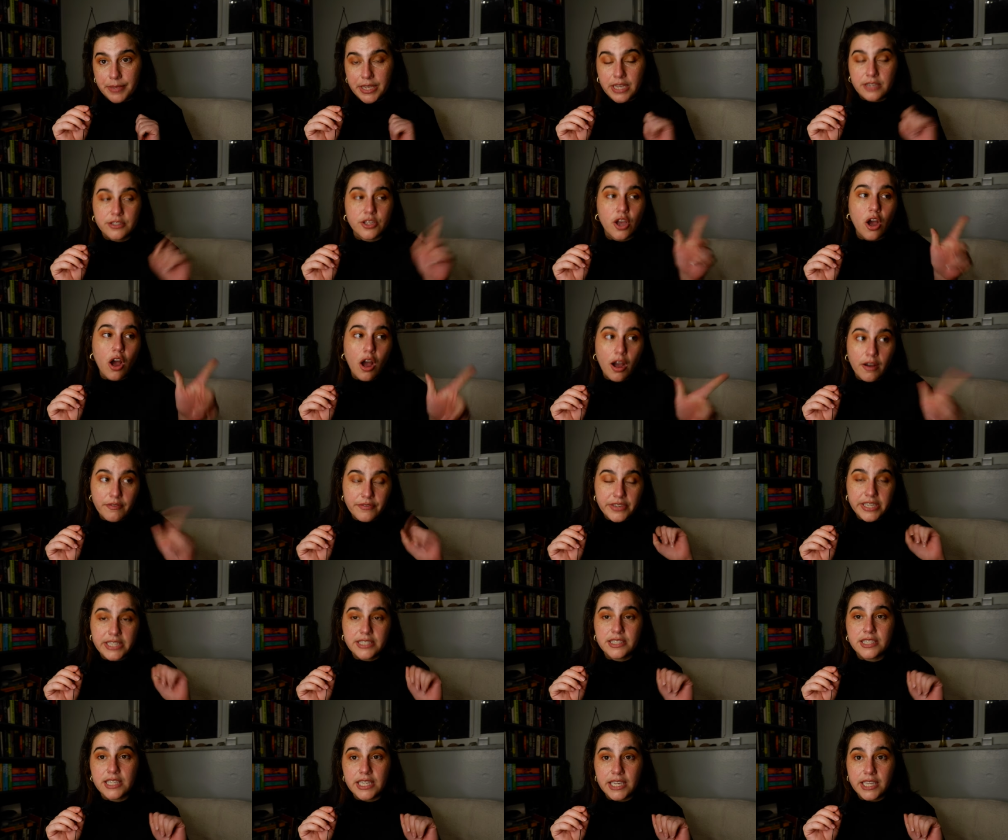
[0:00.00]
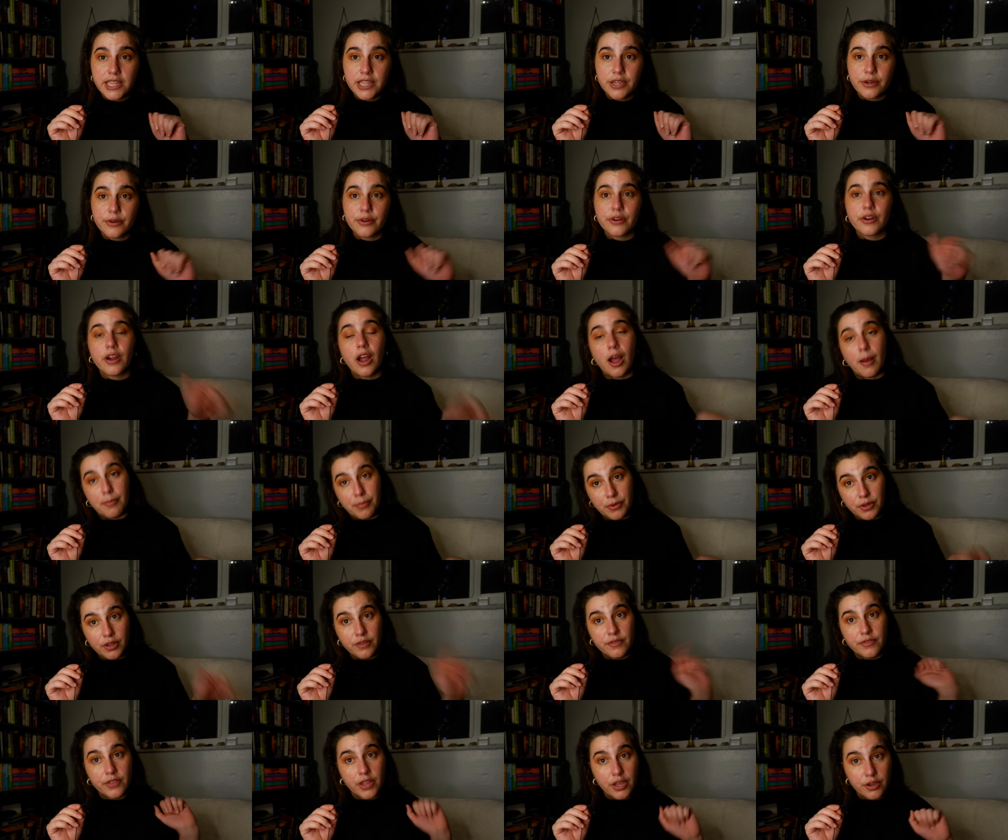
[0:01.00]
because obviously there are a
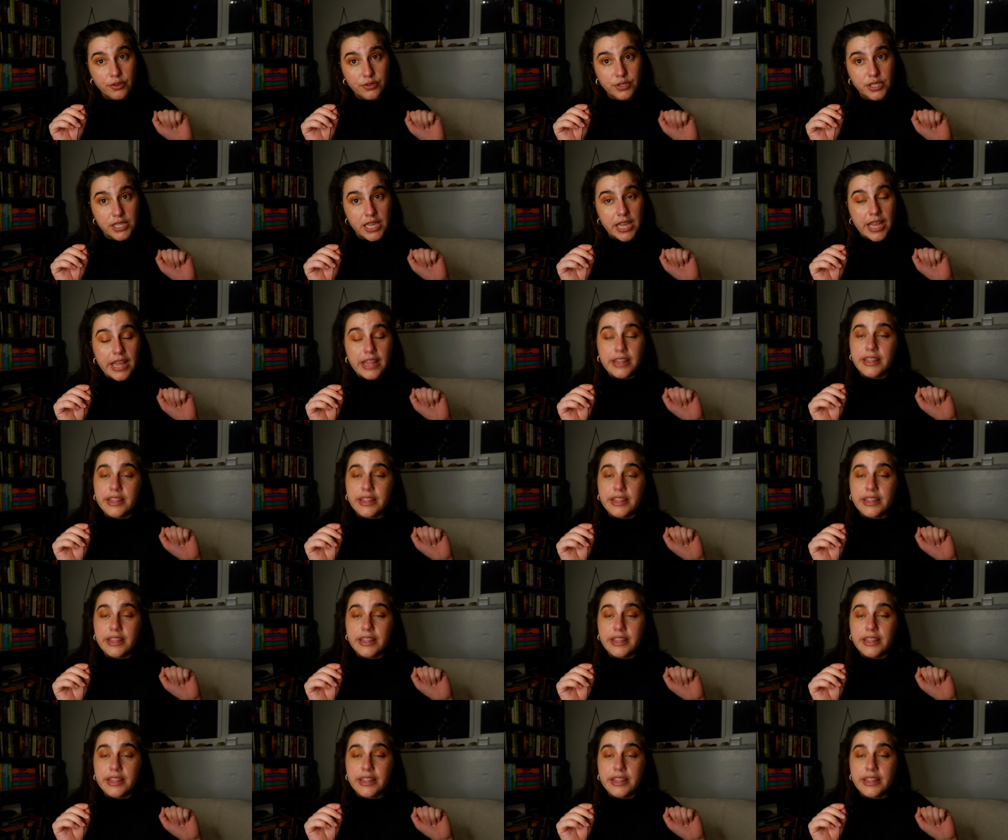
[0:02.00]
couple of those